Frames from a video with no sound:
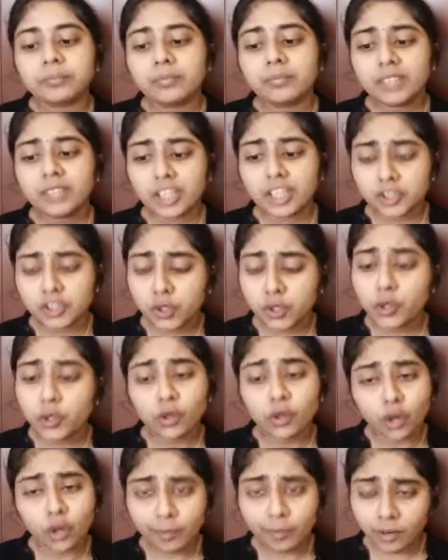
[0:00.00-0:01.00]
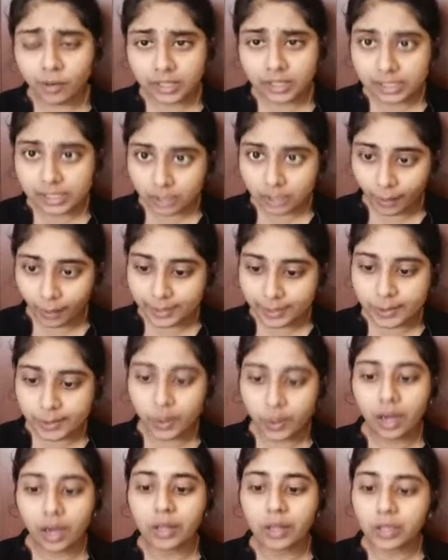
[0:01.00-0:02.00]
So Eurobond is also
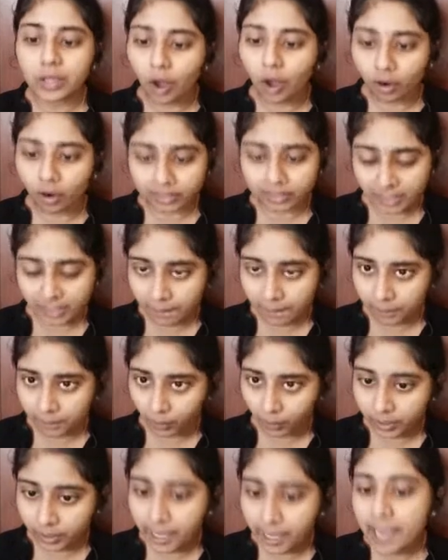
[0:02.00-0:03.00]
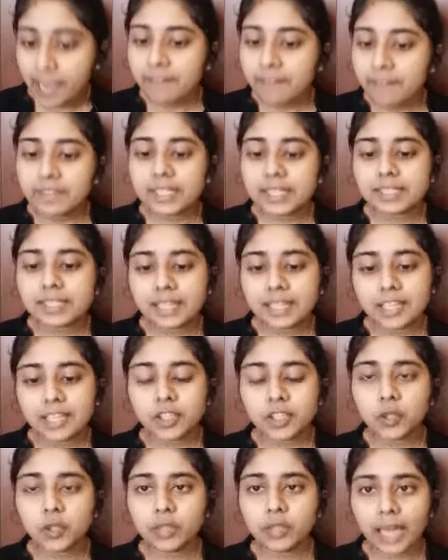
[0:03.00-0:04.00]
a long-term bond which is issued
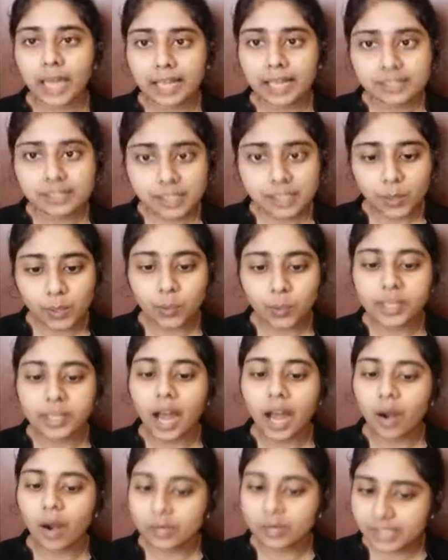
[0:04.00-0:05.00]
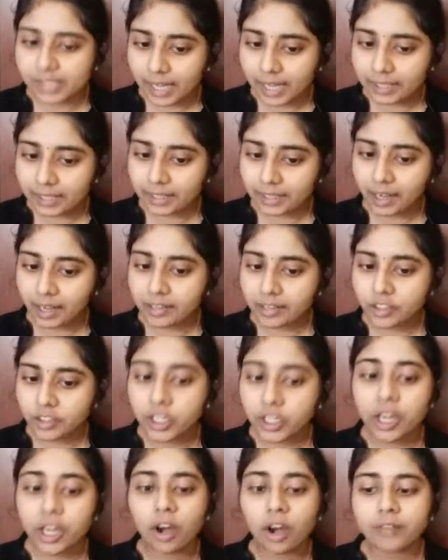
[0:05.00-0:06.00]
and sold outside the country
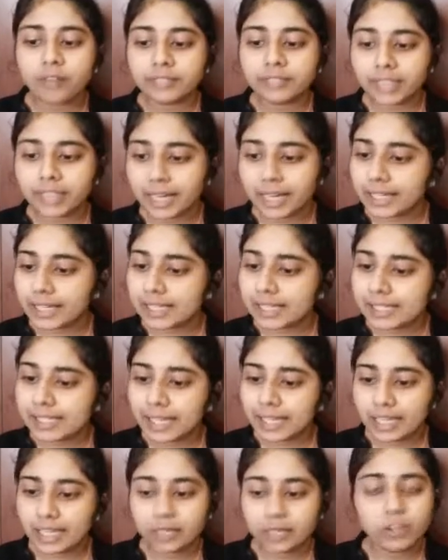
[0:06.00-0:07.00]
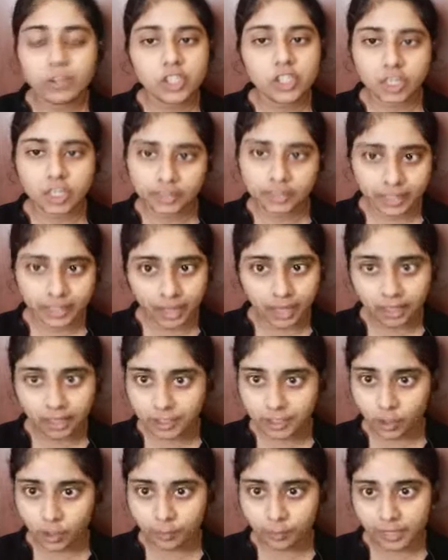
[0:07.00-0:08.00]
of the currency in which they are
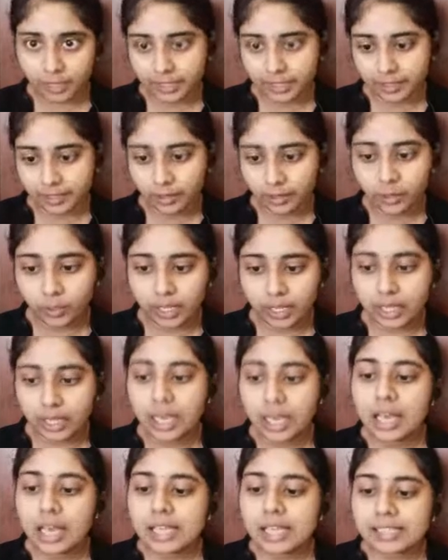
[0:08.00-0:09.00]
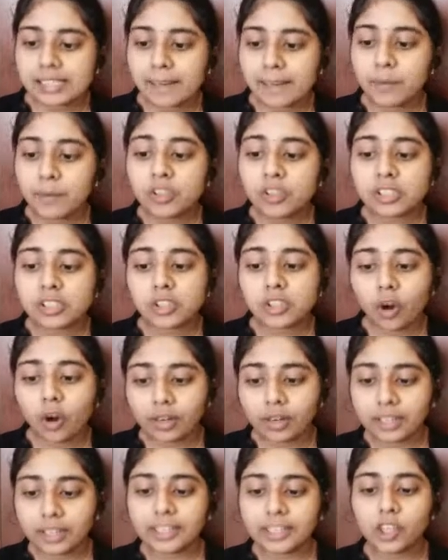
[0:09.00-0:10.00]
denominated. Okay. Suppose dollar
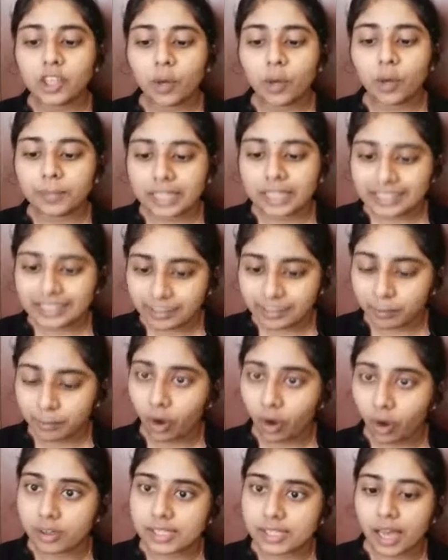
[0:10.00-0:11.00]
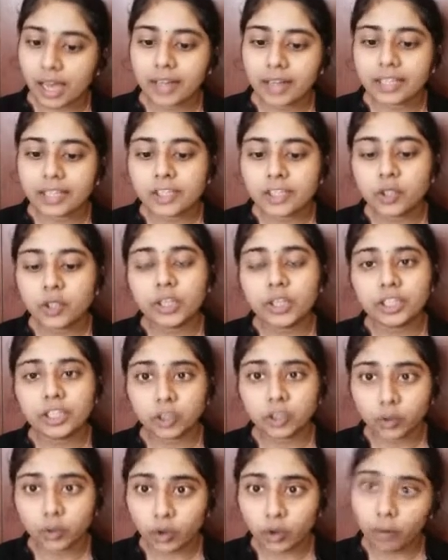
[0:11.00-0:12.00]
denominated bonds are issued in
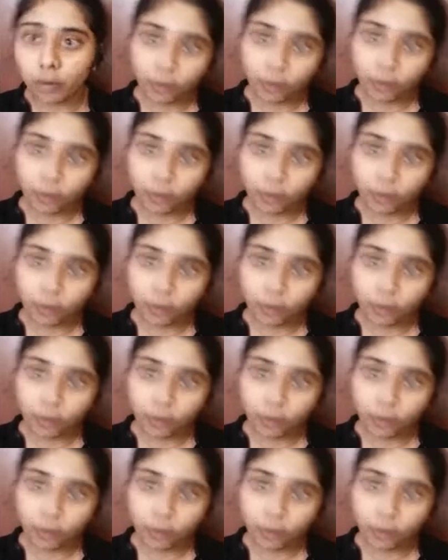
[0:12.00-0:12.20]
Europe or